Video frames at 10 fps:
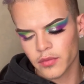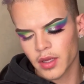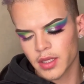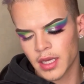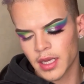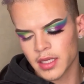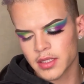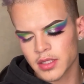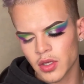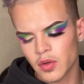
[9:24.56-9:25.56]
like
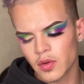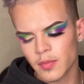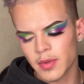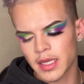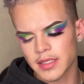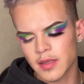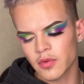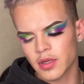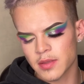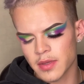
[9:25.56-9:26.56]
so, because I'm
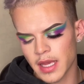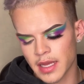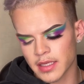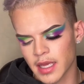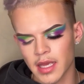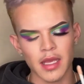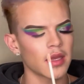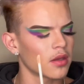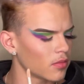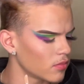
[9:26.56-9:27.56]
going to be adding a
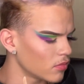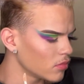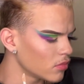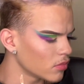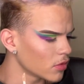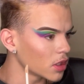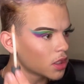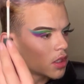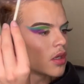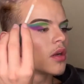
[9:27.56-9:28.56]

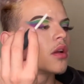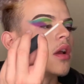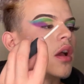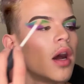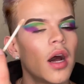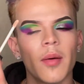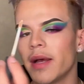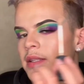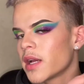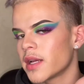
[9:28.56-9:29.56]
glitter. As
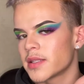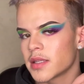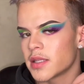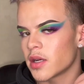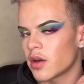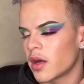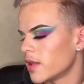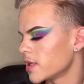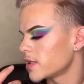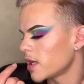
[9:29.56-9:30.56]
you guys can tell on
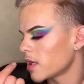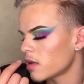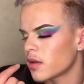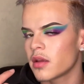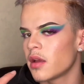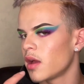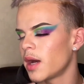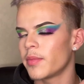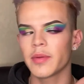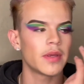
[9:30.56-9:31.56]
this side, I'm
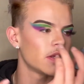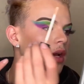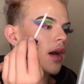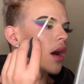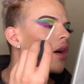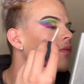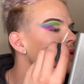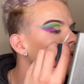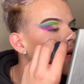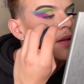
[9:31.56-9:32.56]
going to be
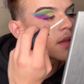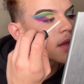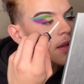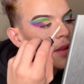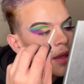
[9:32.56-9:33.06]
obviously adding that